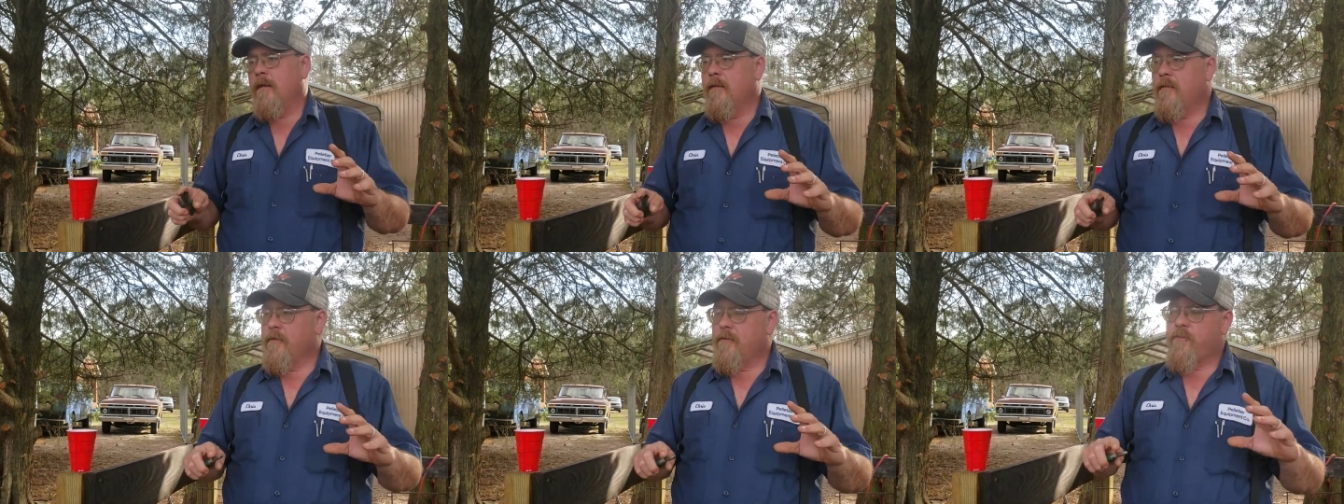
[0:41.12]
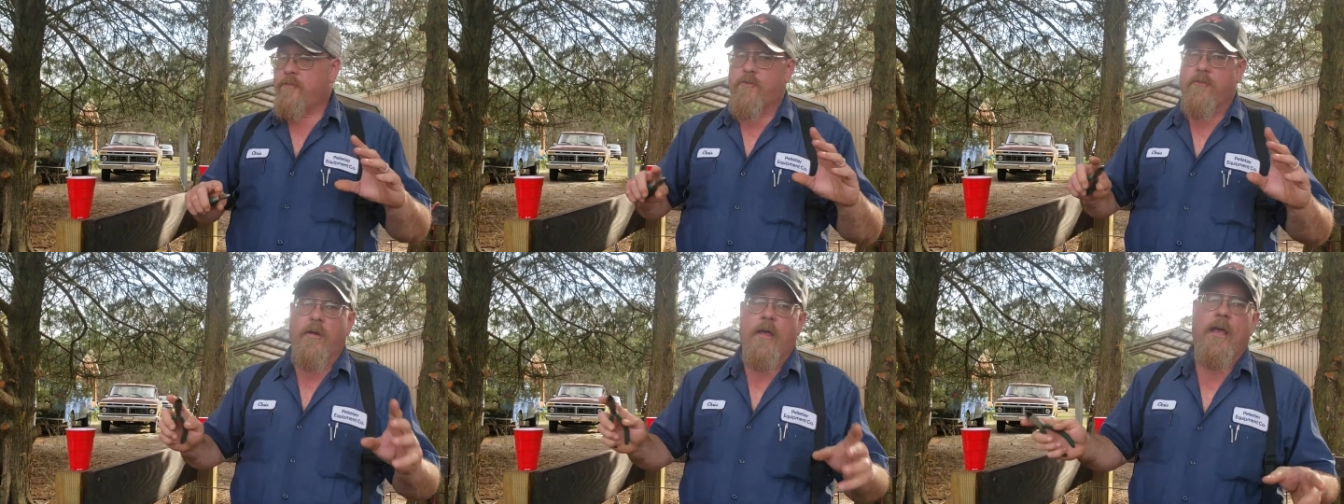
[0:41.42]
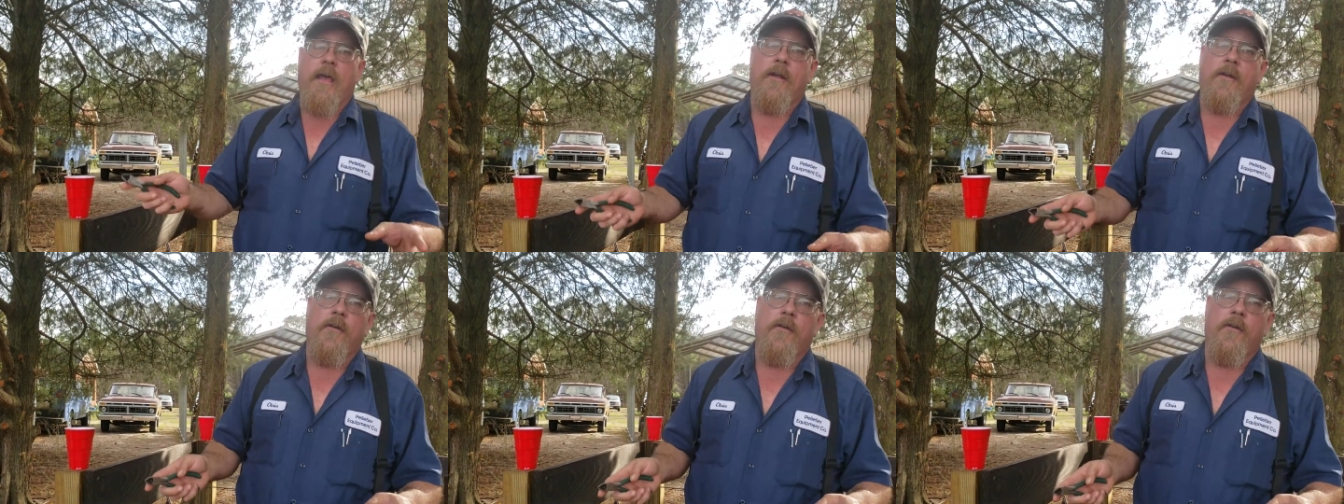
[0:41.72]

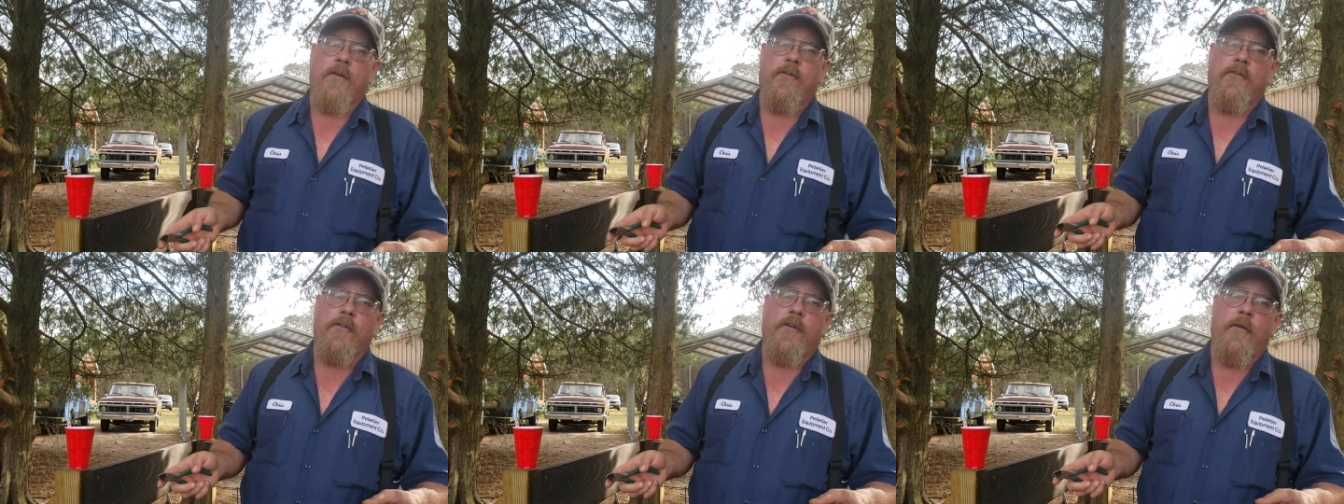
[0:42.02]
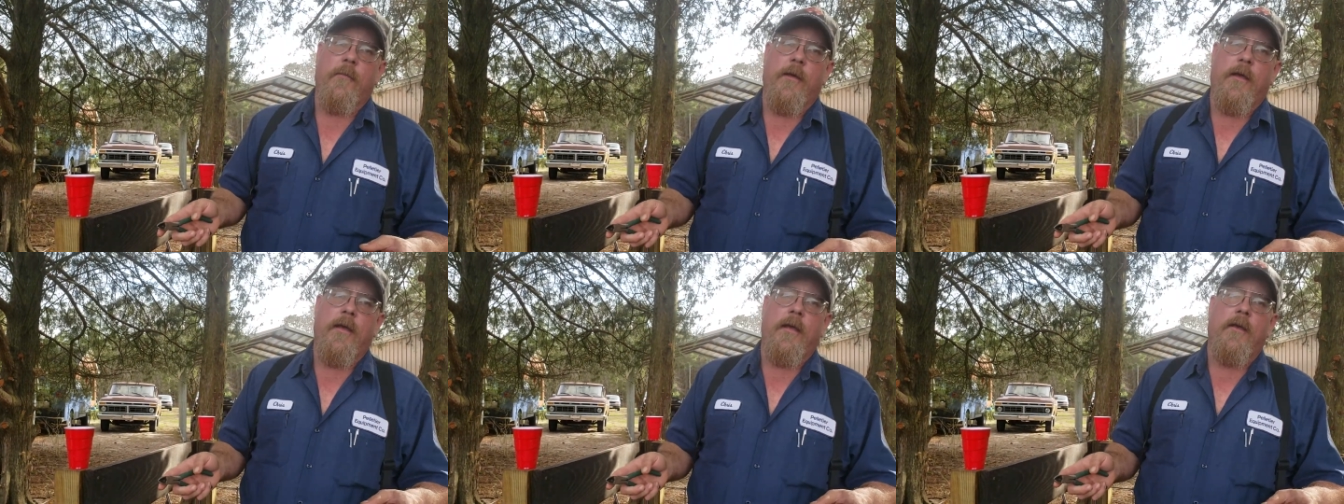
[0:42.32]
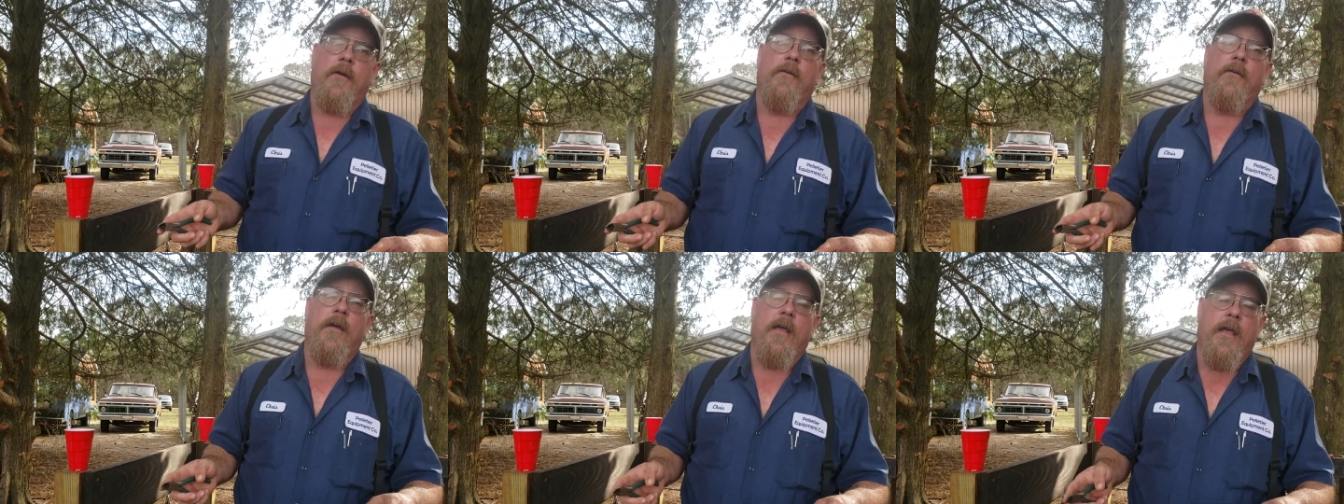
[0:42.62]
distract her
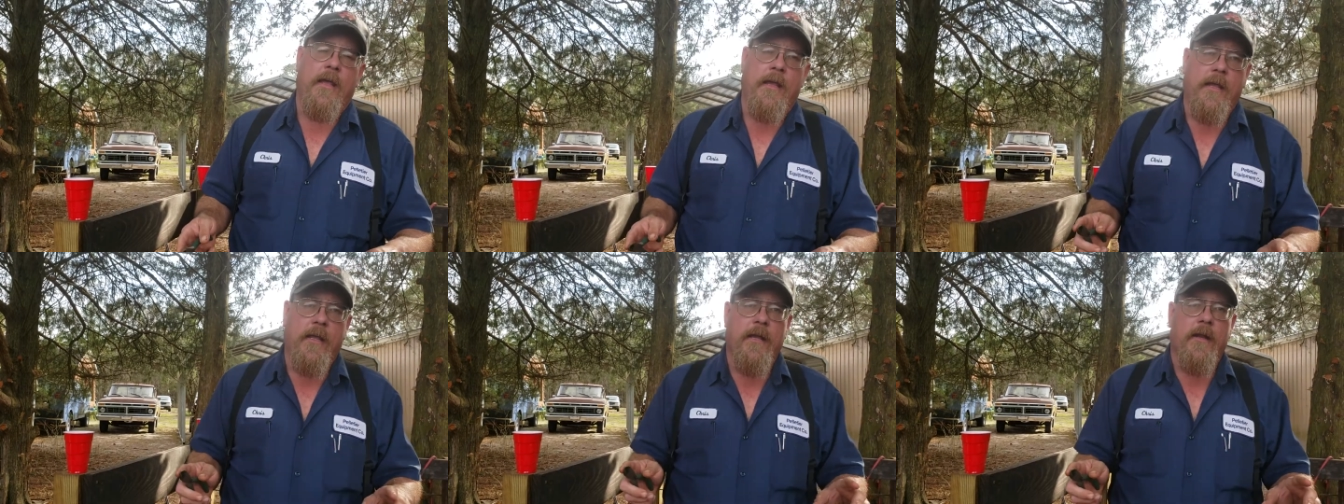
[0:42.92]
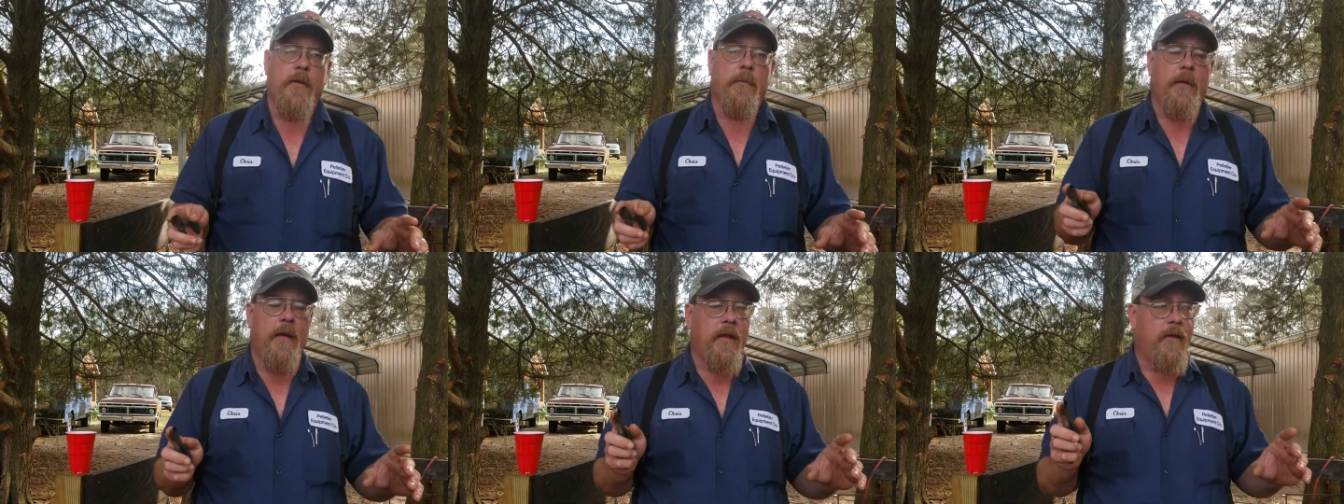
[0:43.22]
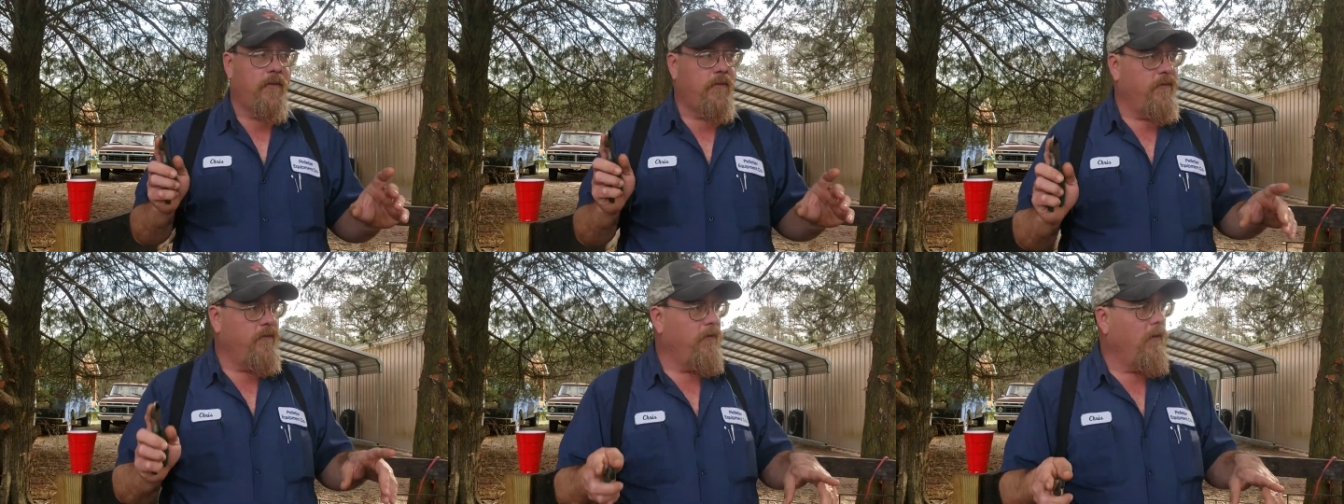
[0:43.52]
somehow, and get them
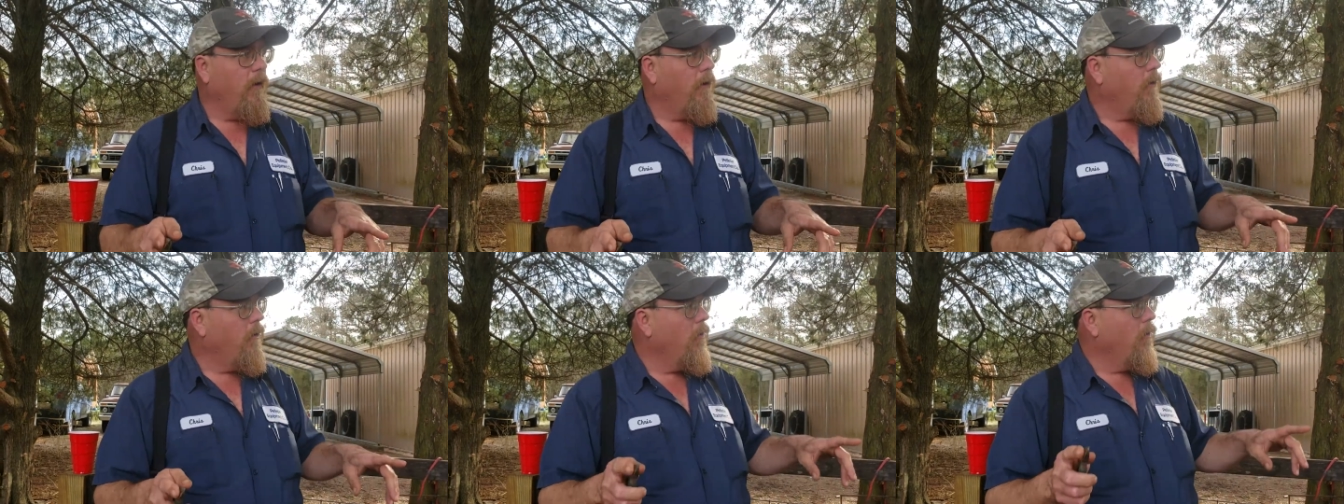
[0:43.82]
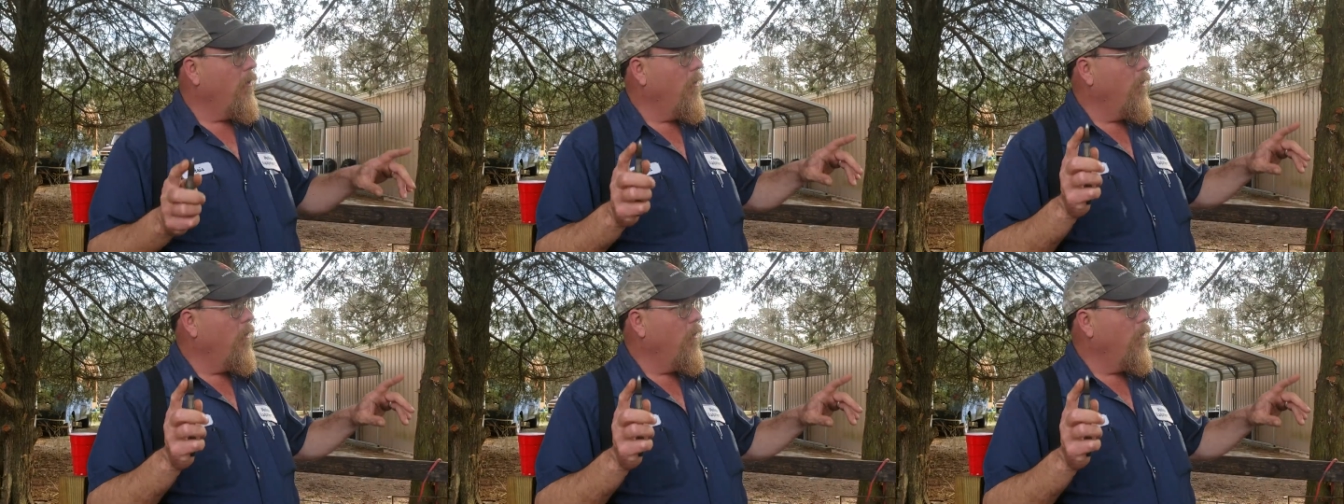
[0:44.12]
as far